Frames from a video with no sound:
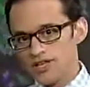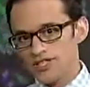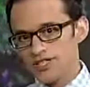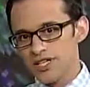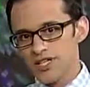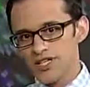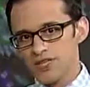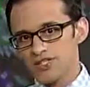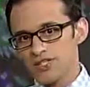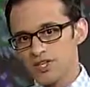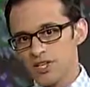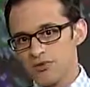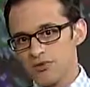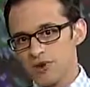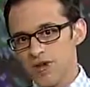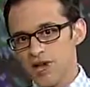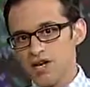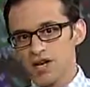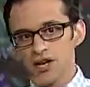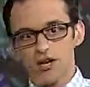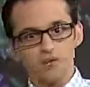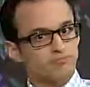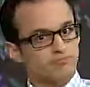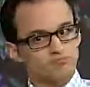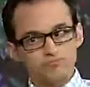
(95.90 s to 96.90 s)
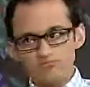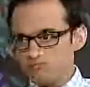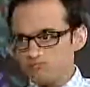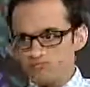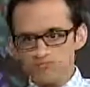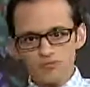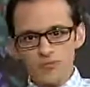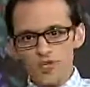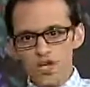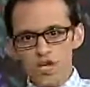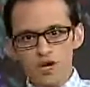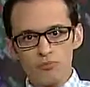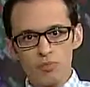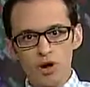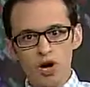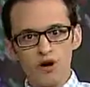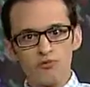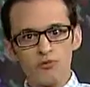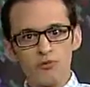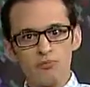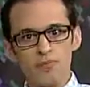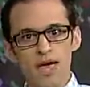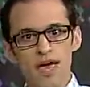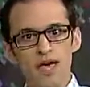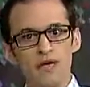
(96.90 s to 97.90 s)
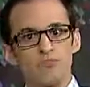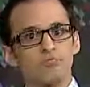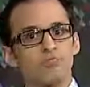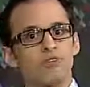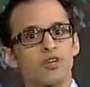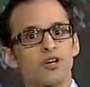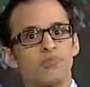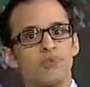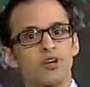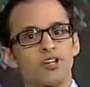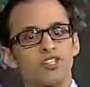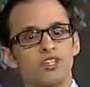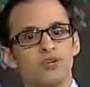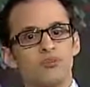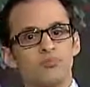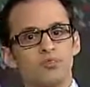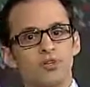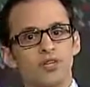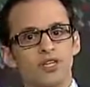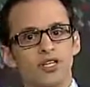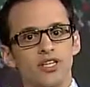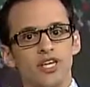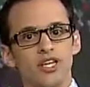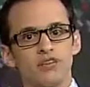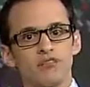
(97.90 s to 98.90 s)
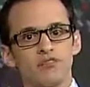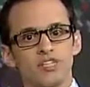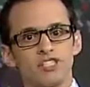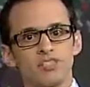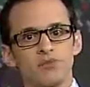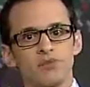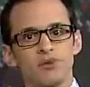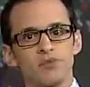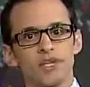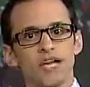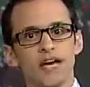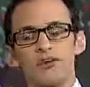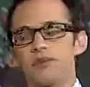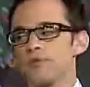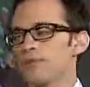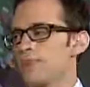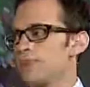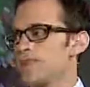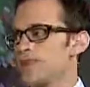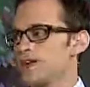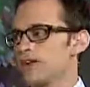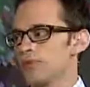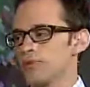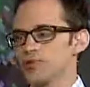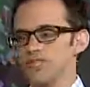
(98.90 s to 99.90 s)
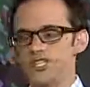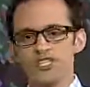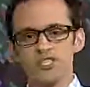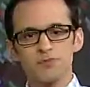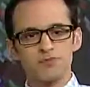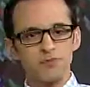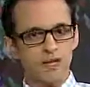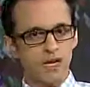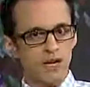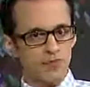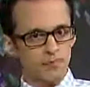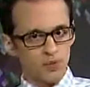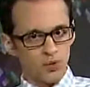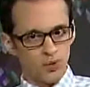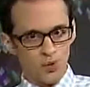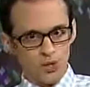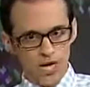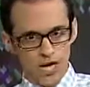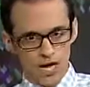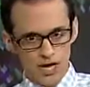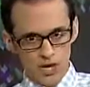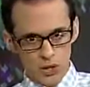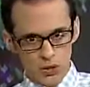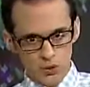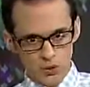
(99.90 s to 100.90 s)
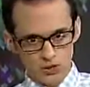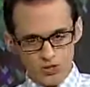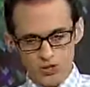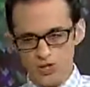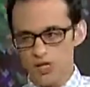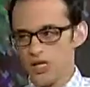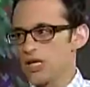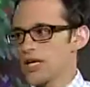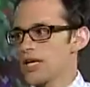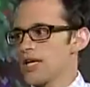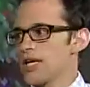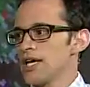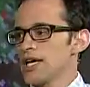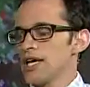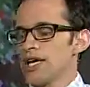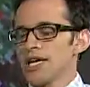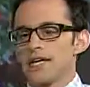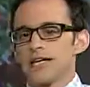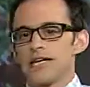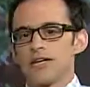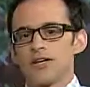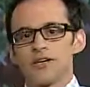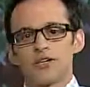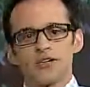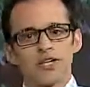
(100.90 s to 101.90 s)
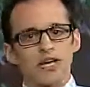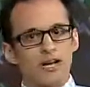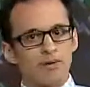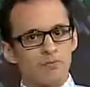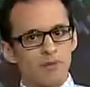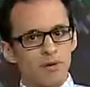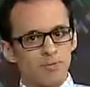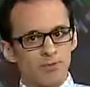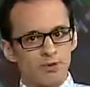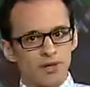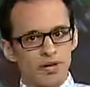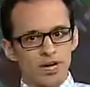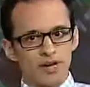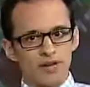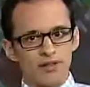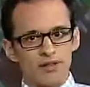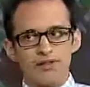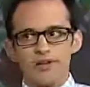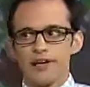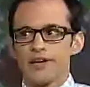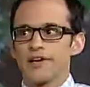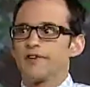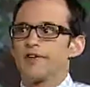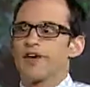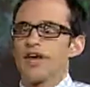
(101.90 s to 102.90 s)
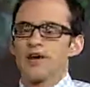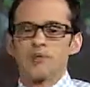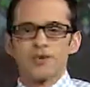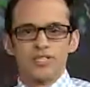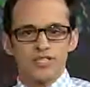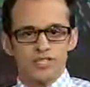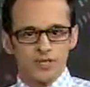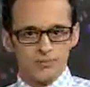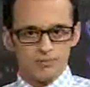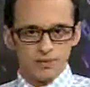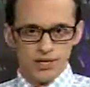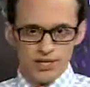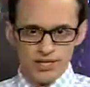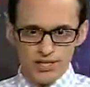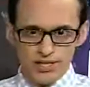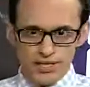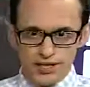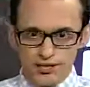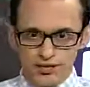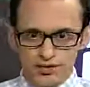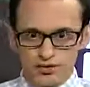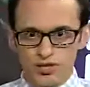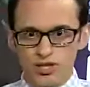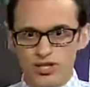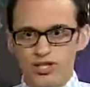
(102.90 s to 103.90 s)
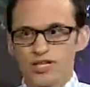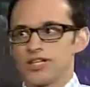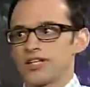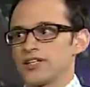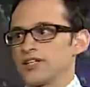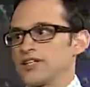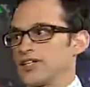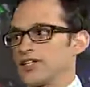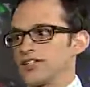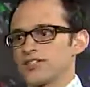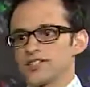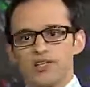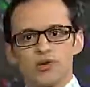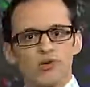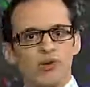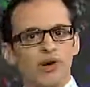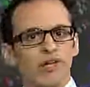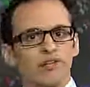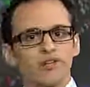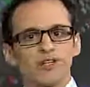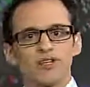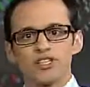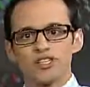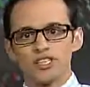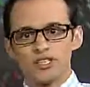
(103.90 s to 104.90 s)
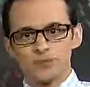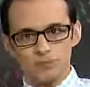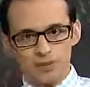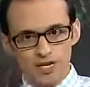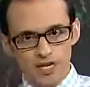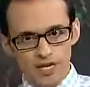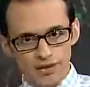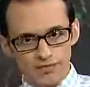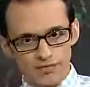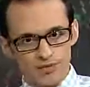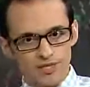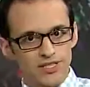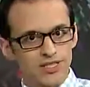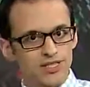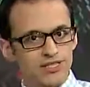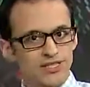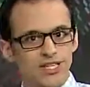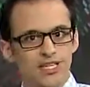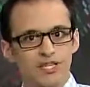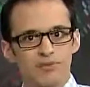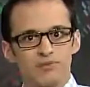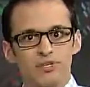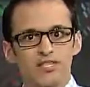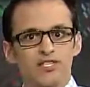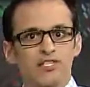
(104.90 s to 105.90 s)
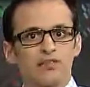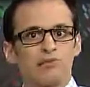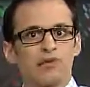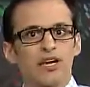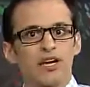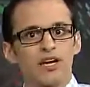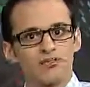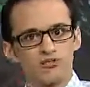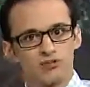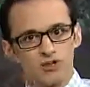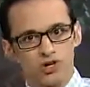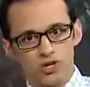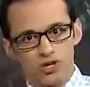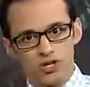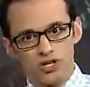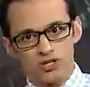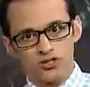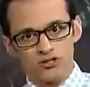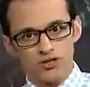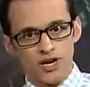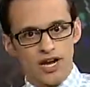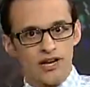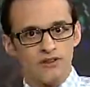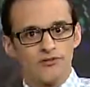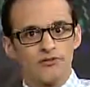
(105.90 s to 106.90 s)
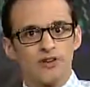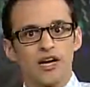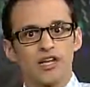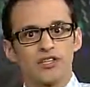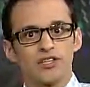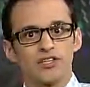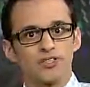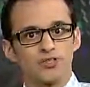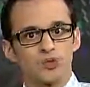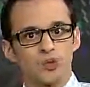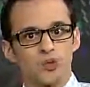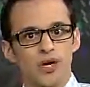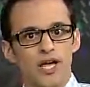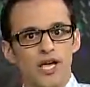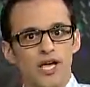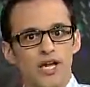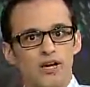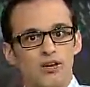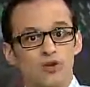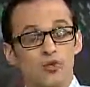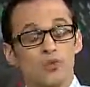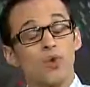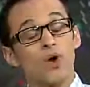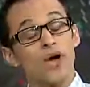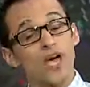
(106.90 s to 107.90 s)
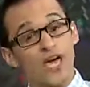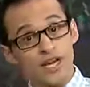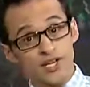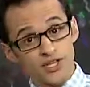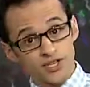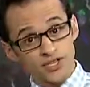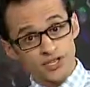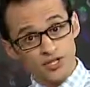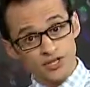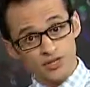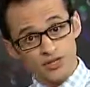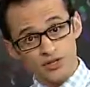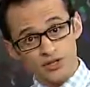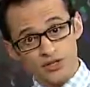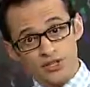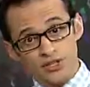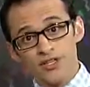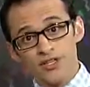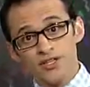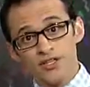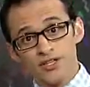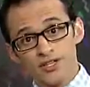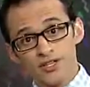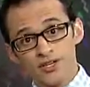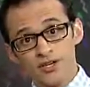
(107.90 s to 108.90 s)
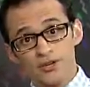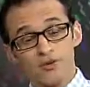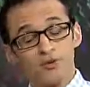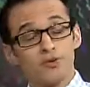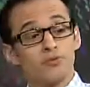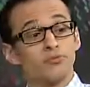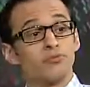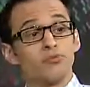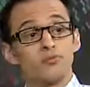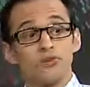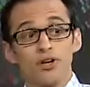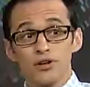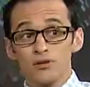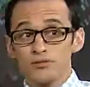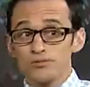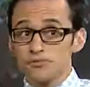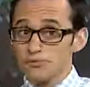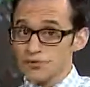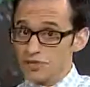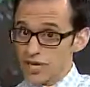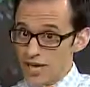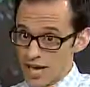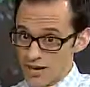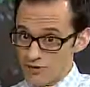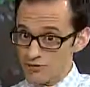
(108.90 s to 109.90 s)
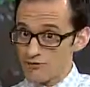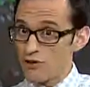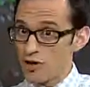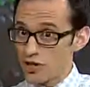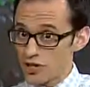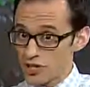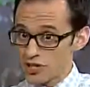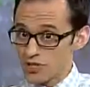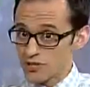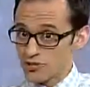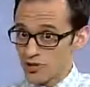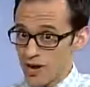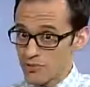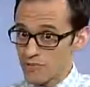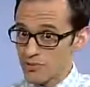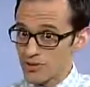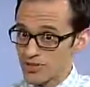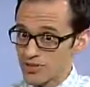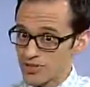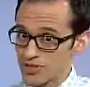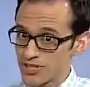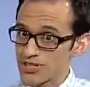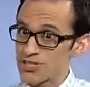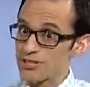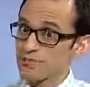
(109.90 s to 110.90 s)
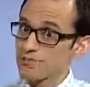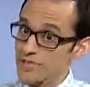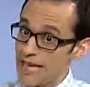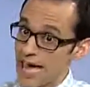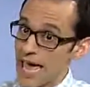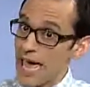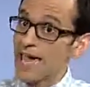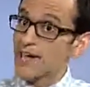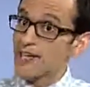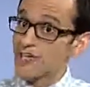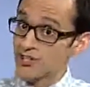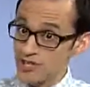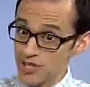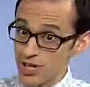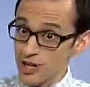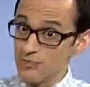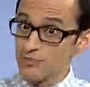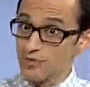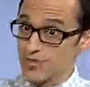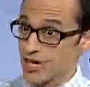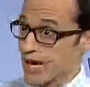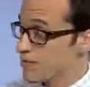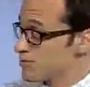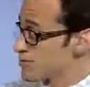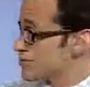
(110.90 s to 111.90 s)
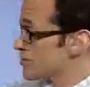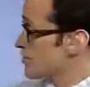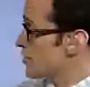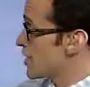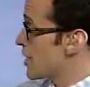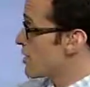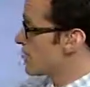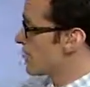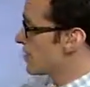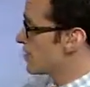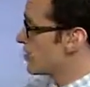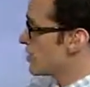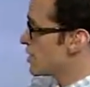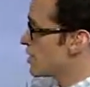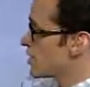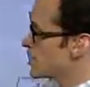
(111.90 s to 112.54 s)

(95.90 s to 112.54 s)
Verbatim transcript: see this on radar. Apart from that, pretty much completely invisible. Now, you know, with these spin-up tornadoes, you know, a lot of people kind of think, okay, what's the big deal? Look, it, it's a quick little spin up. This isn't going to be some kind of long track violent tornado, which, you know, landfalling tropical systems can sometimes create. But look at